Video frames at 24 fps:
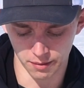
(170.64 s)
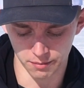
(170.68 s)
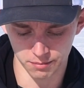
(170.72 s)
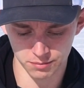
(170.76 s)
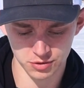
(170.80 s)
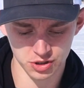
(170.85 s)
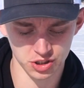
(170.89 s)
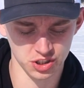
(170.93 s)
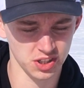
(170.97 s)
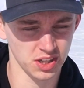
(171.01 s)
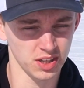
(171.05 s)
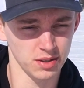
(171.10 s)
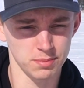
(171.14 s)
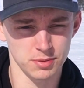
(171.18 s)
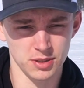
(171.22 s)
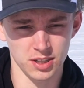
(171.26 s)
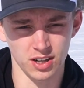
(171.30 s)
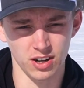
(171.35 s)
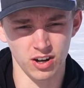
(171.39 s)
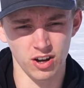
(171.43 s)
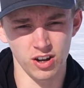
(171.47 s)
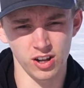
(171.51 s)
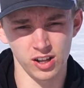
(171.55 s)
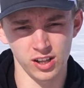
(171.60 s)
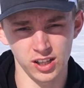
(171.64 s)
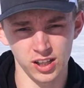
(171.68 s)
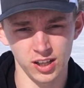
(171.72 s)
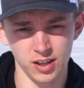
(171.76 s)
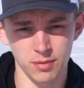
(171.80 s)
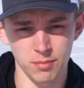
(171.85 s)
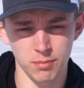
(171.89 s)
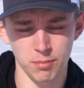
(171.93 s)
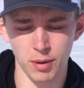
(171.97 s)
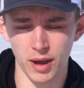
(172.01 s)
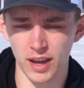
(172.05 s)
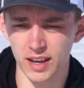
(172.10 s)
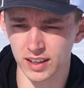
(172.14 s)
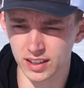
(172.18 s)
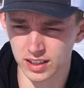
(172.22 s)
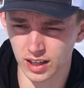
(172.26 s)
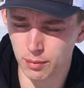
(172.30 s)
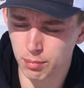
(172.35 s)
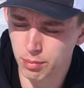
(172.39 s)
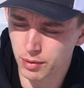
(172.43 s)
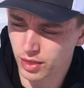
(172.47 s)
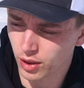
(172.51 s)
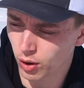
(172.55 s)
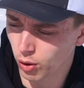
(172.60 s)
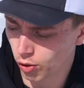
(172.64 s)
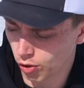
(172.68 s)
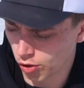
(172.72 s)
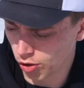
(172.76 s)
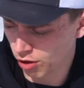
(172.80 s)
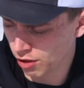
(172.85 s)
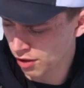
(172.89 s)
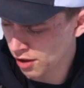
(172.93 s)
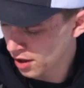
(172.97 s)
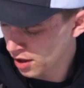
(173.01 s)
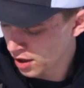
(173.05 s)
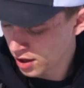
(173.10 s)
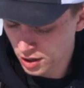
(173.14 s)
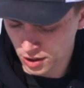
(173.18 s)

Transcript: Just keeps it all banked up in the hole.